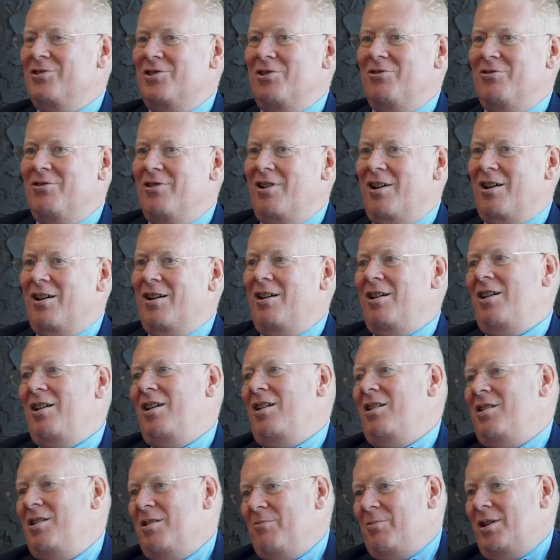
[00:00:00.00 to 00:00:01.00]
So
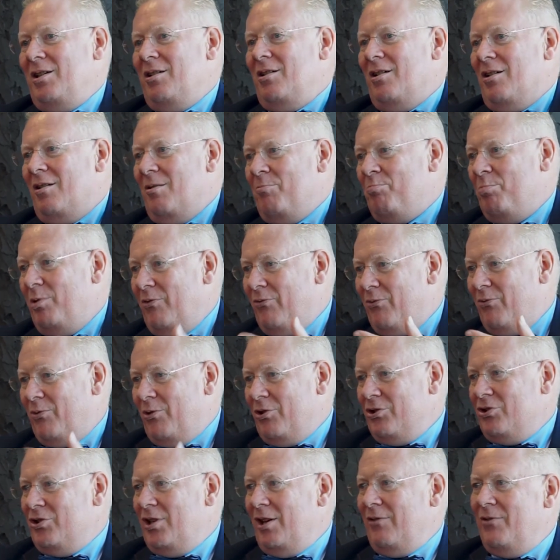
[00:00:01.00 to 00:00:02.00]
in a way, before
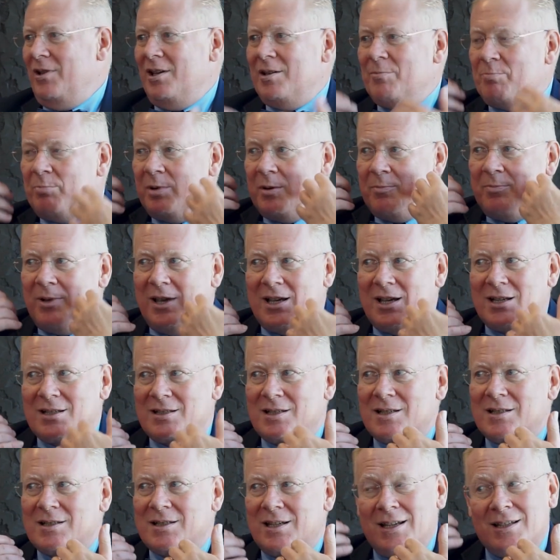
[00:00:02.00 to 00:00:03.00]
shaving, it prepares
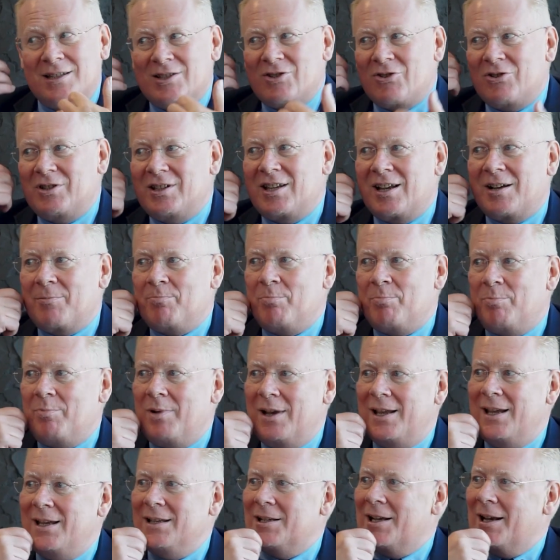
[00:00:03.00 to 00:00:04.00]
the skin, so the
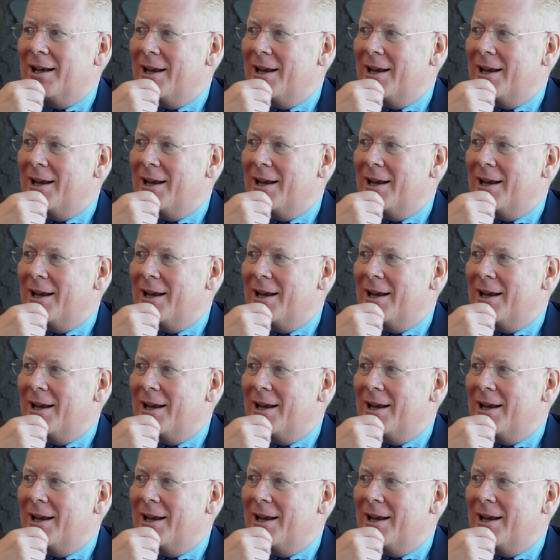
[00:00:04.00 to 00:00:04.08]
blade